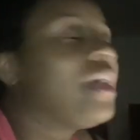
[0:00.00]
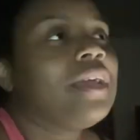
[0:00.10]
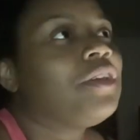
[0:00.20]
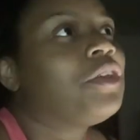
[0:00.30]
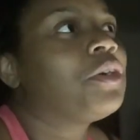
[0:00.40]

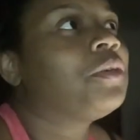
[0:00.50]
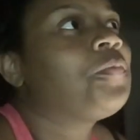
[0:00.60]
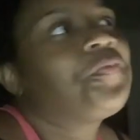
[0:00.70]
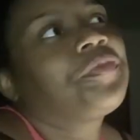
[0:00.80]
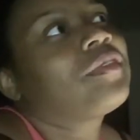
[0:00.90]
you
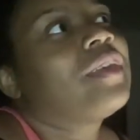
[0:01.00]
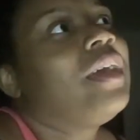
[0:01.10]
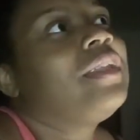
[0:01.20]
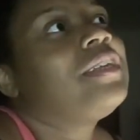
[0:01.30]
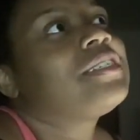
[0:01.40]
know.
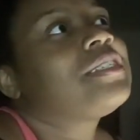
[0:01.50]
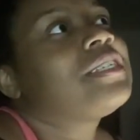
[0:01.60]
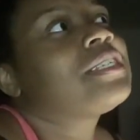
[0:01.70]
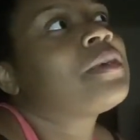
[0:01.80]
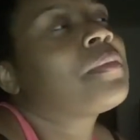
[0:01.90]
And then
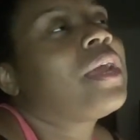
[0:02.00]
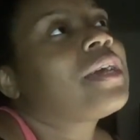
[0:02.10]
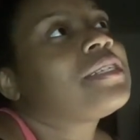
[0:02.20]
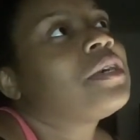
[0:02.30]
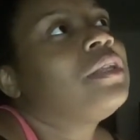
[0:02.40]
this is something that I
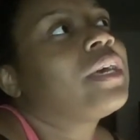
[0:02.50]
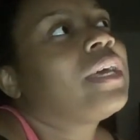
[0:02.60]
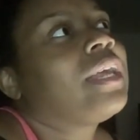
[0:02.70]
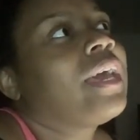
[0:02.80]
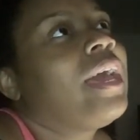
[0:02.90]
can still look
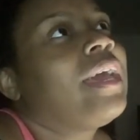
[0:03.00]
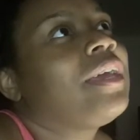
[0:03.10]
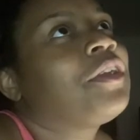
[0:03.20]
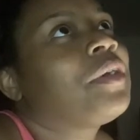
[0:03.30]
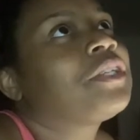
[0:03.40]
at, like, hey,
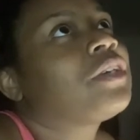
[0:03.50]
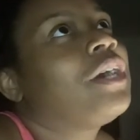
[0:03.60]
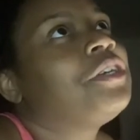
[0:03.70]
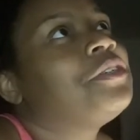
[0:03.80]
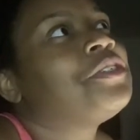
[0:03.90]
you know, I
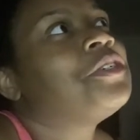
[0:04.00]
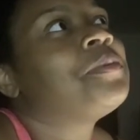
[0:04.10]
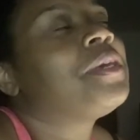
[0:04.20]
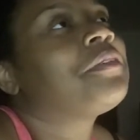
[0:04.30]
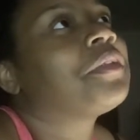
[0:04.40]
tried
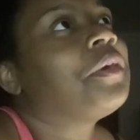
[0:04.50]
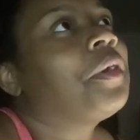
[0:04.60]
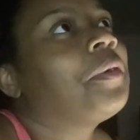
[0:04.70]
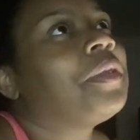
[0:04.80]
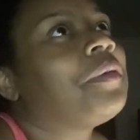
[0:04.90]
YouTube, it didn't really
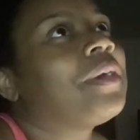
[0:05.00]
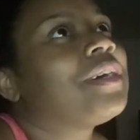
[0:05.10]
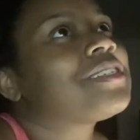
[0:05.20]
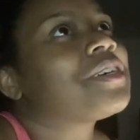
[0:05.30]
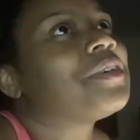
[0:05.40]
go
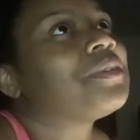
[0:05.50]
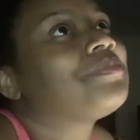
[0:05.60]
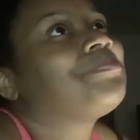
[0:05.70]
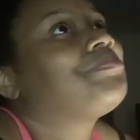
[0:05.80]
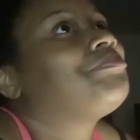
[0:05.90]
anywhere, so
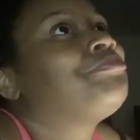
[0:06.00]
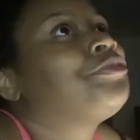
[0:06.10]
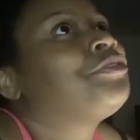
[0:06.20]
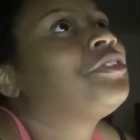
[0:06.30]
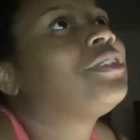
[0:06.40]

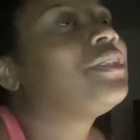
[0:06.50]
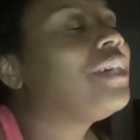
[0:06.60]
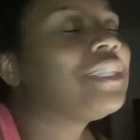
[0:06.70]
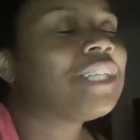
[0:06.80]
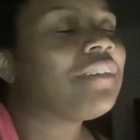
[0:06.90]

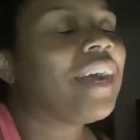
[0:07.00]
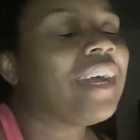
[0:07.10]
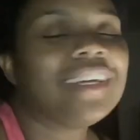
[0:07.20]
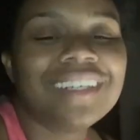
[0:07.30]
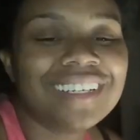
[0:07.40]
it's all
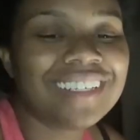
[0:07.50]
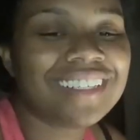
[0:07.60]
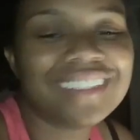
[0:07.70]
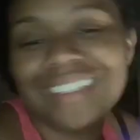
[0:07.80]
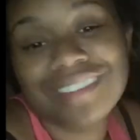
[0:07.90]
right.
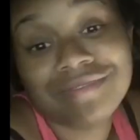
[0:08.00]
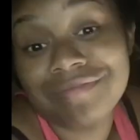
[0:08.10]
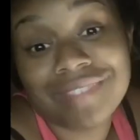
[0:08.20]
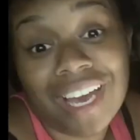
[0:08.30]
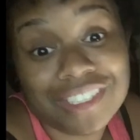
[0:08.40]

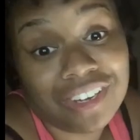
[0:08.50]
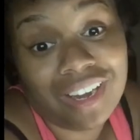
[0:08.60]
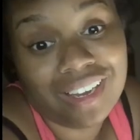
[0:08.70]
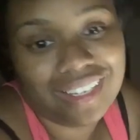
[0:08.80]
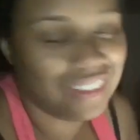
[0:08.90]
I
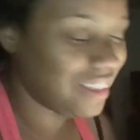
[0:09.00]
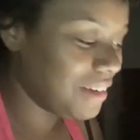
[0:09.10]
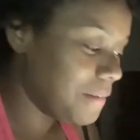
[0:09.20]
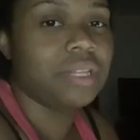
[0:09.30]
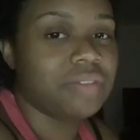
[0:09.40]
tried.
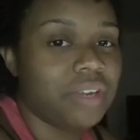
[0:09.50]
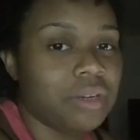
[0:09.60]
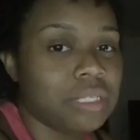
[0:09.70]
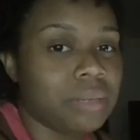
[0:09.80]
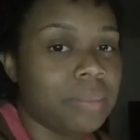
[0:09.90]
This
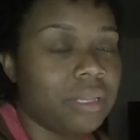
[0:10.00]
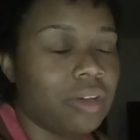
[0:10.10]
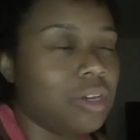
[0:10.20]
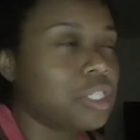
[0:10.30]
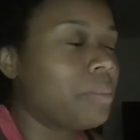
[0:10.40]
video is probably
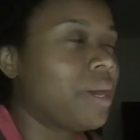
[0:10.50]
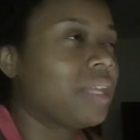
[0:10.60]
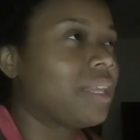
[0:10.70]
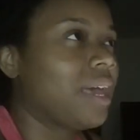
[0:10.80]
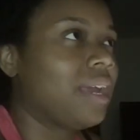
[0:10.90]
long, so I'm gonna
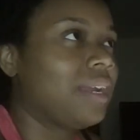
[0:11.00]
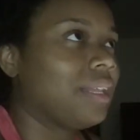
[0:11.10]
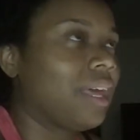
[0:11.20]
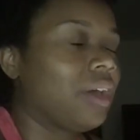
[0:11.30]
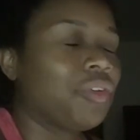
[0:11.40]
have to edit
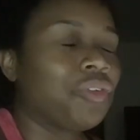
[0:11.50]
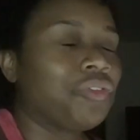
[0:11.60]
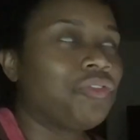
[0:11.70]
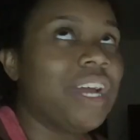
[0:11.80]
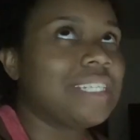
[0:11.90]
it like
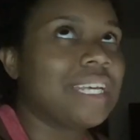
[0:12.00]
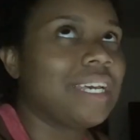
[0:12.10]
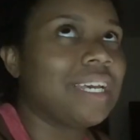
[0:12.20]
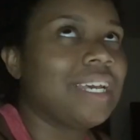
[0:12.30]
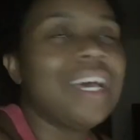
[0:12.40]
crazy.